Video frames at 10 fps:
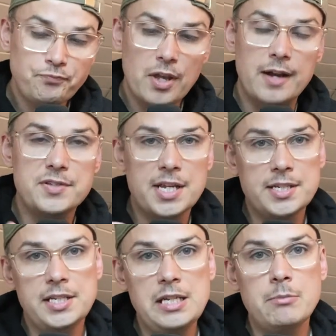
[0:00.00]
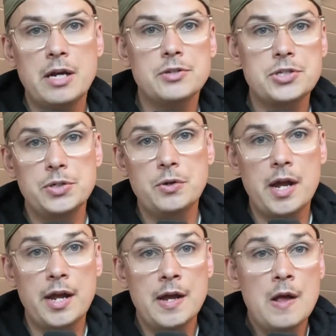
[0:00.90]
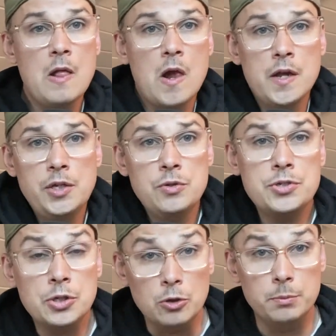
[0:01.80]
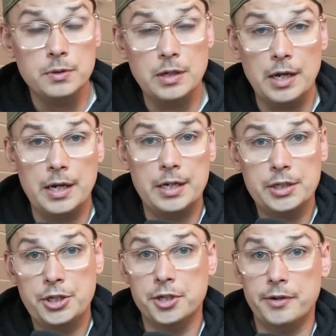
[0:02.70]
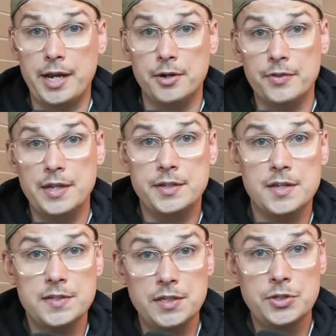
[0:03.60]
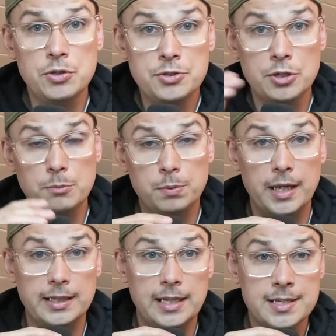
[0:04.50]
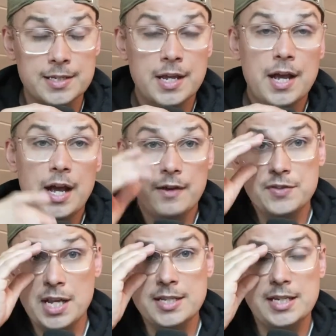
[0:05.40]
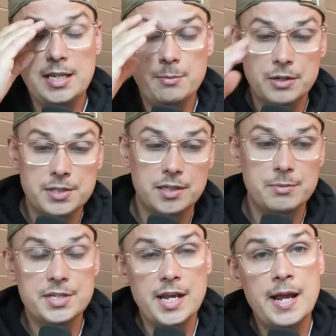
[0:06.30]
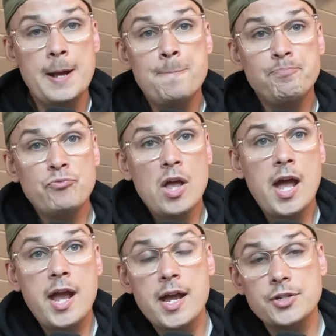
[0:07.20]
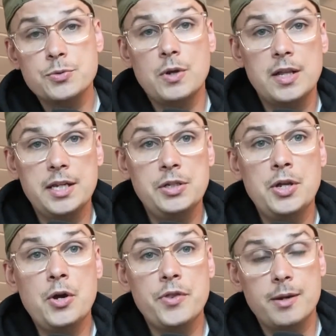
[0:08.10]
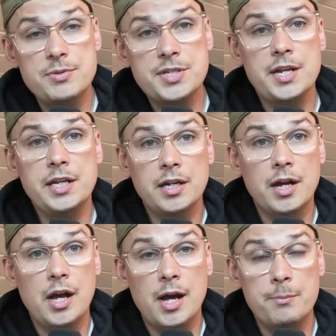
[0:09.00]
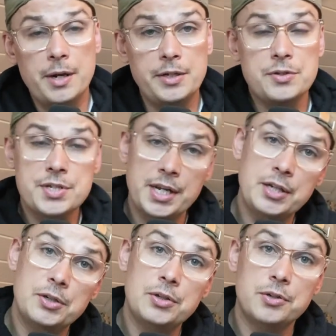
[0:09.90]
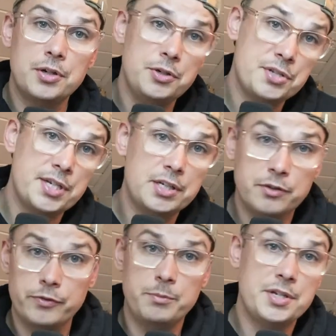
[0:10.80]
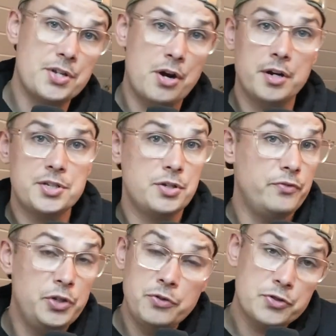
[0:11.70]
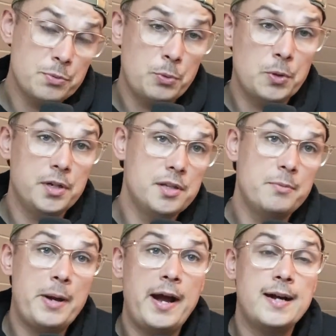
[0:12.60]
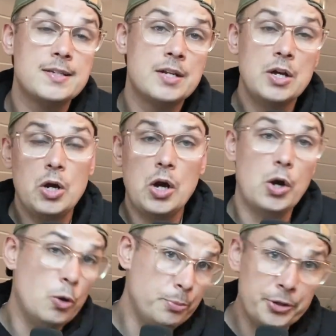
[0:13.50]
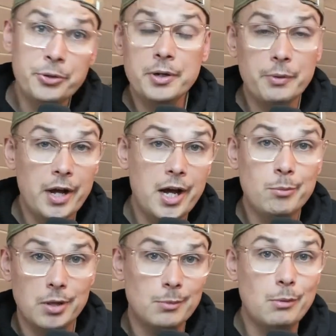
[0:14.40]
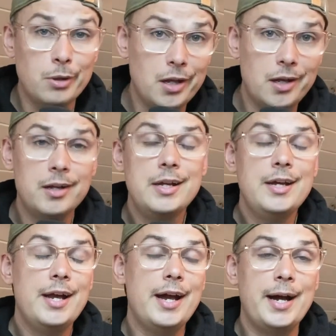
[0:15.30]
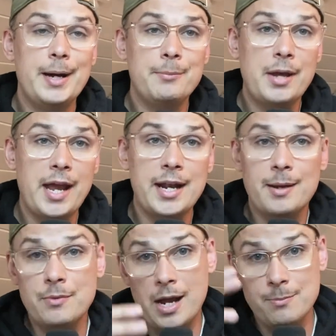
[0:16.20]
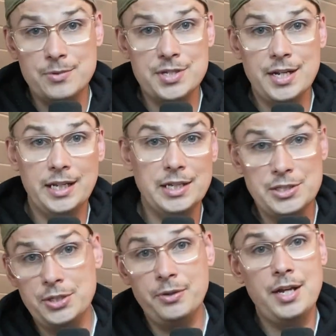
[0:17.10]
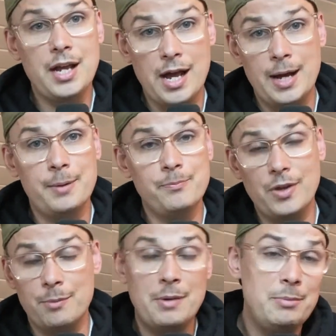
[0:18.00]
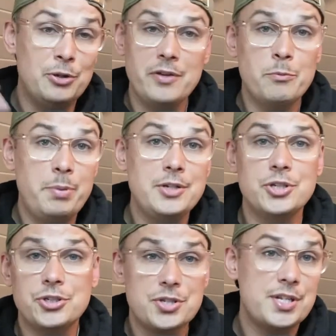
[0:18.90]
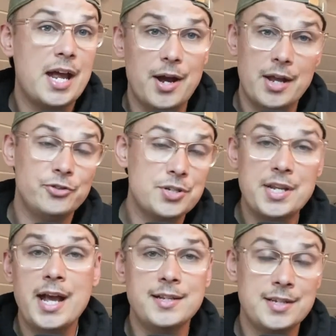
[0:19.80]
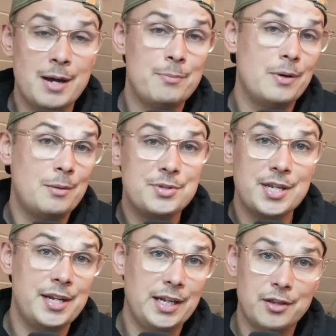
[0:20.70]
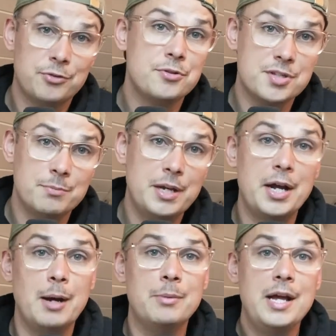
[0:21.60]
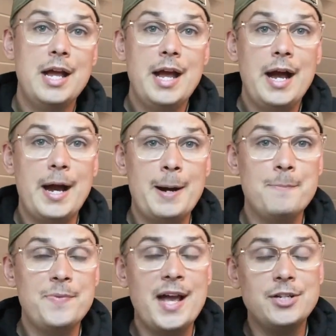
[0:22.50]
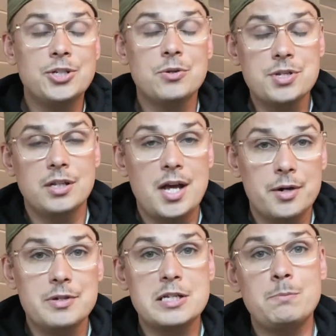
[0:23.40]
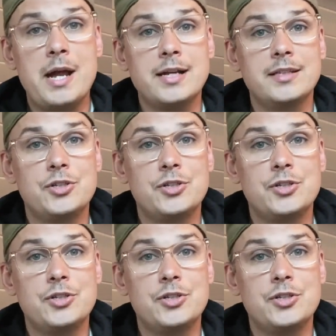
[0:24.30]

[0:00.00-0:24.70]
I've sent an email to a YouTube curator that does these YouTube playlists. I've sent an email to them and say, hey, I just want to let you know that I'm sending my new single, or a new single from this artist who you've supported in the past. I hope you're doing well, blah, blah, blah. And I'm sending it to you. Maybe don't even pitch it. Just say, just a heads up, I'm sending it through SubmitHub. That shows a lot of respect.